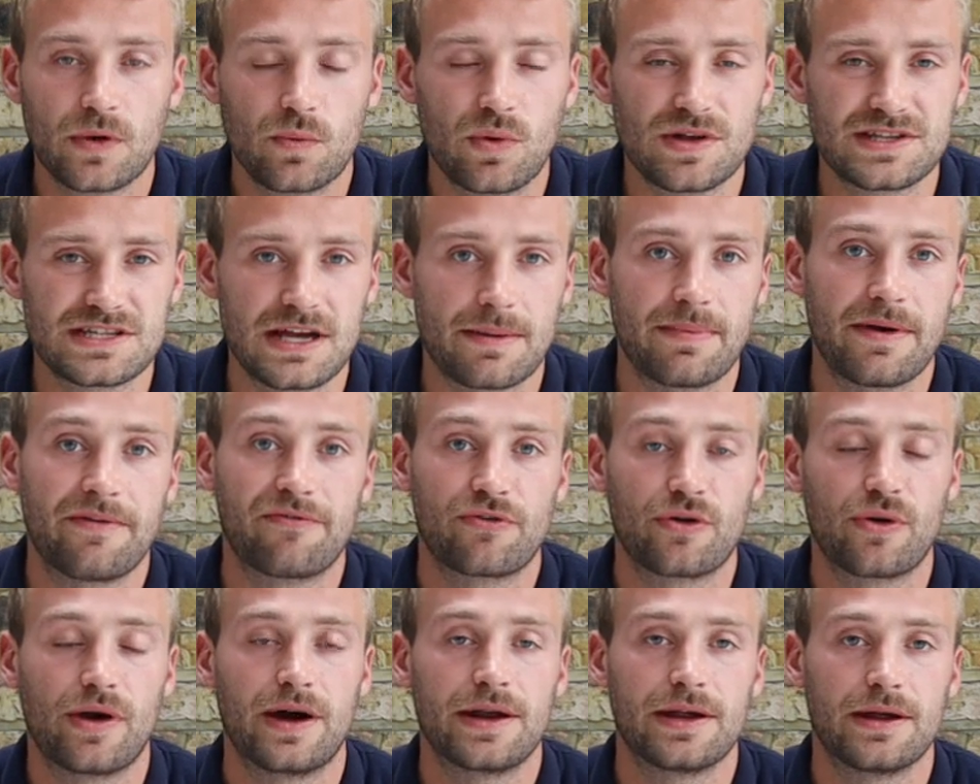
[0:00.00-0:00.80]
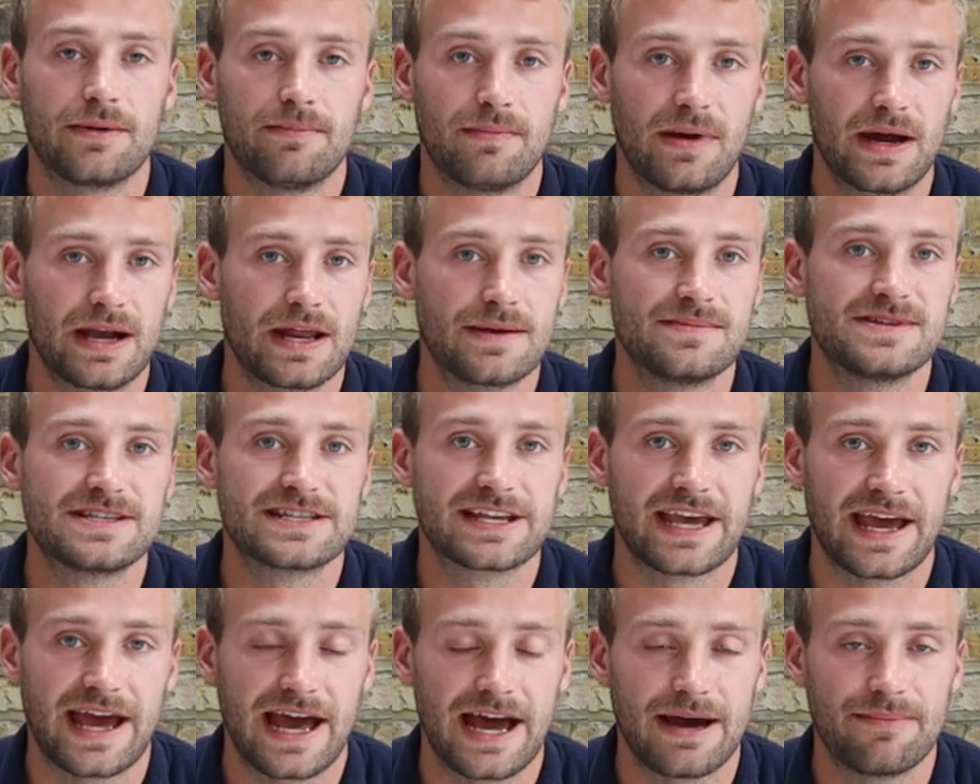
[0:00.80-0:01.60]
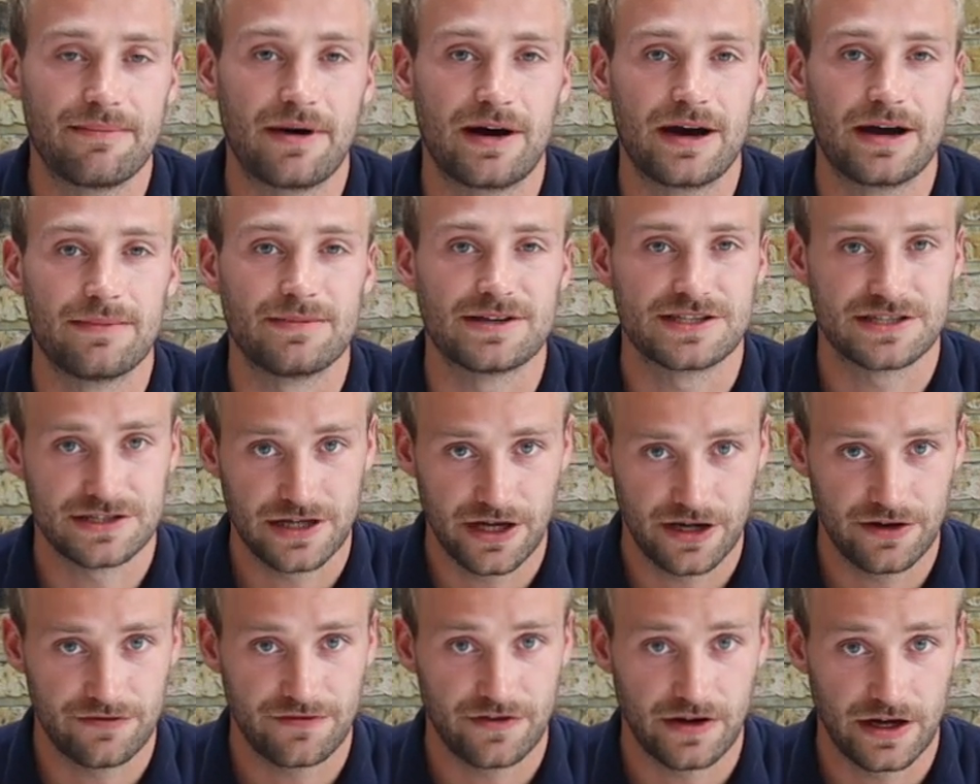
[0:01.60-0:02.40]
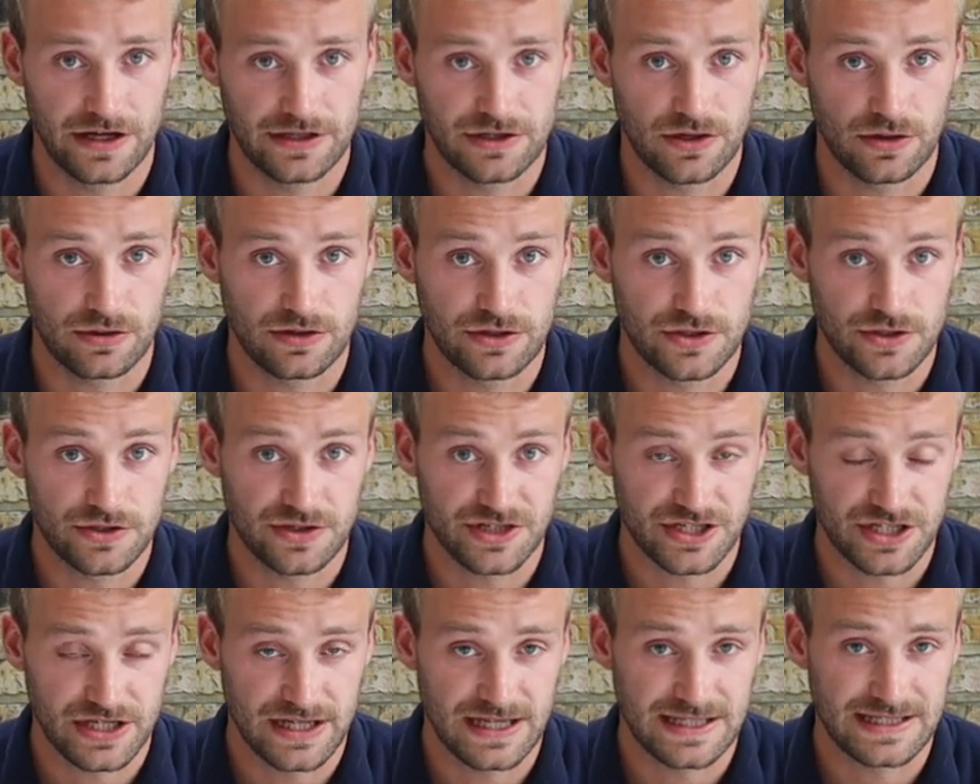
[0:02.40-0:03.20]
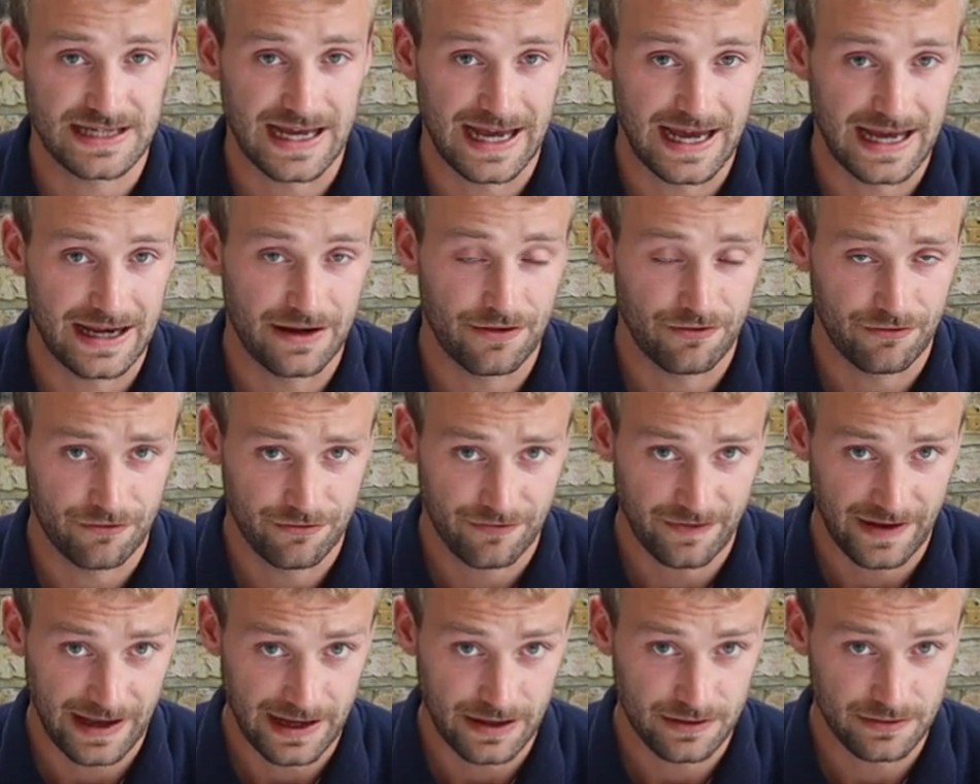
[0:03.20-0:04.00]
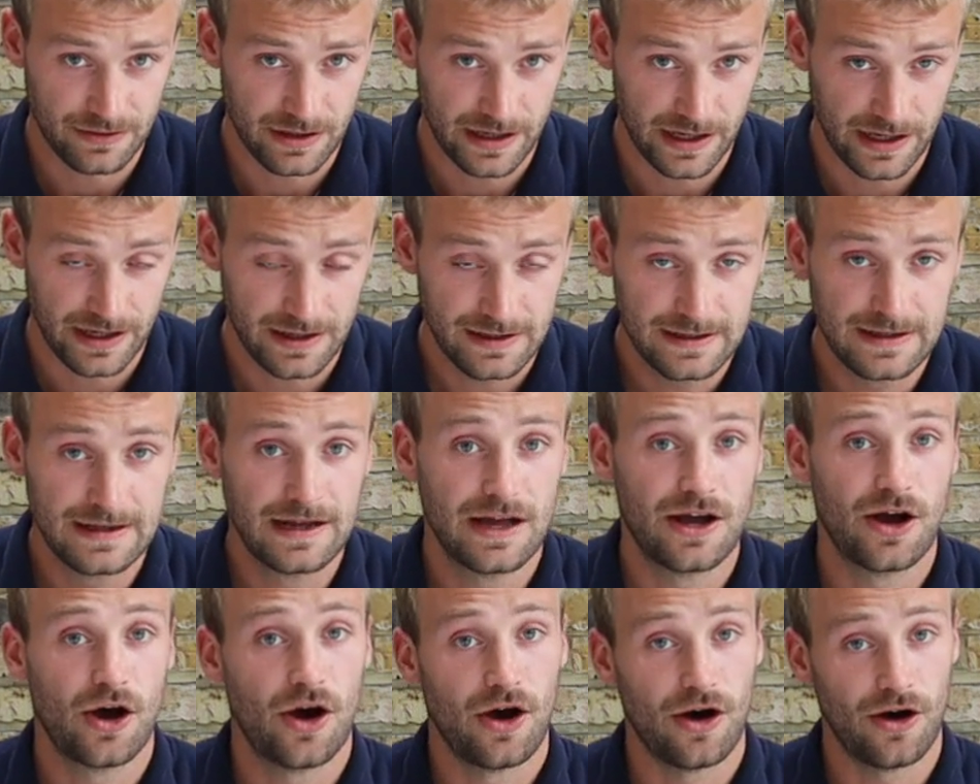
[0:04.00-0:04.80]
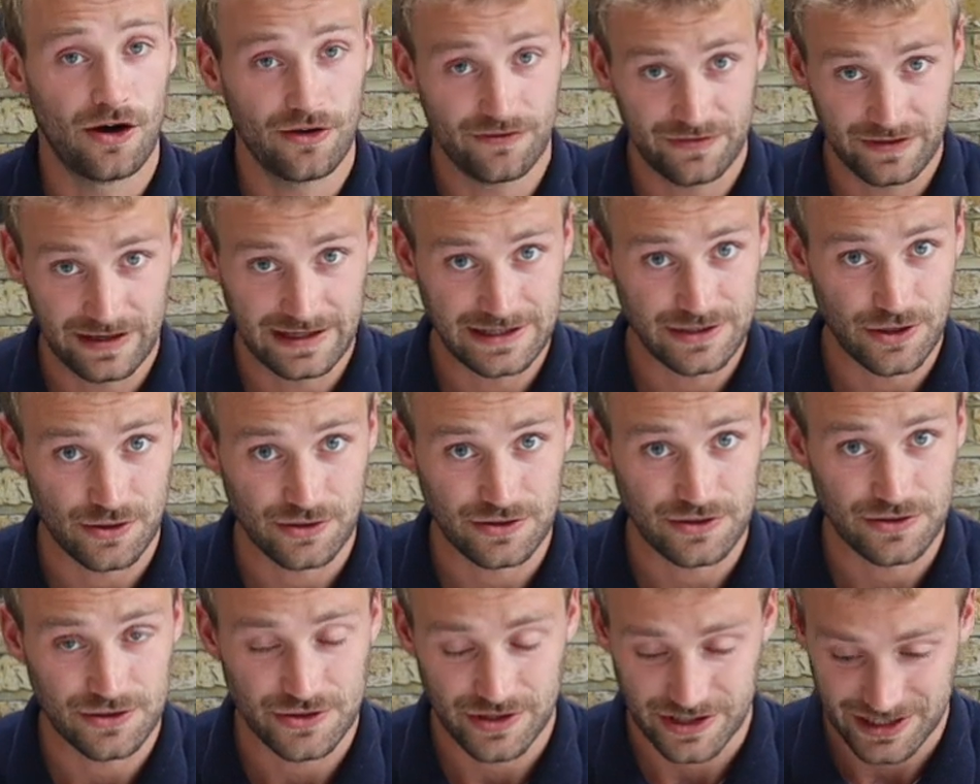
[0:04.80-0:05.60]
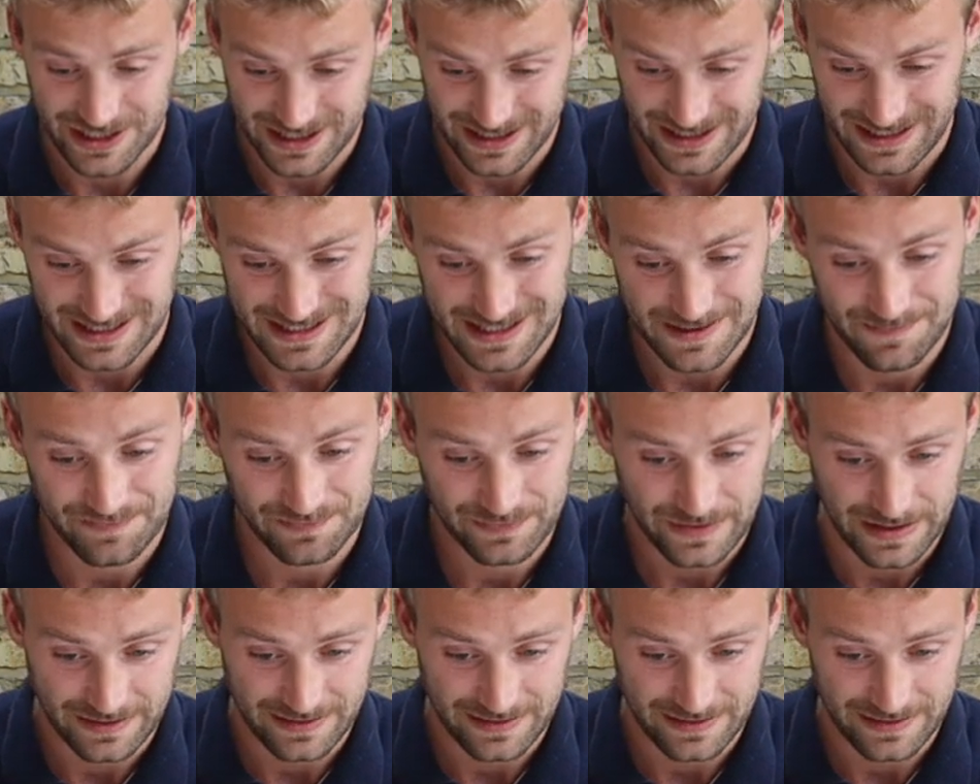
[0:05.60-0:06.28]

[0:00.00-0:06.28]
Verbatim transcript: What's up everyone, my name is Cam, I'm a certified dog nutritionist and founder of The Dog Nutritionist.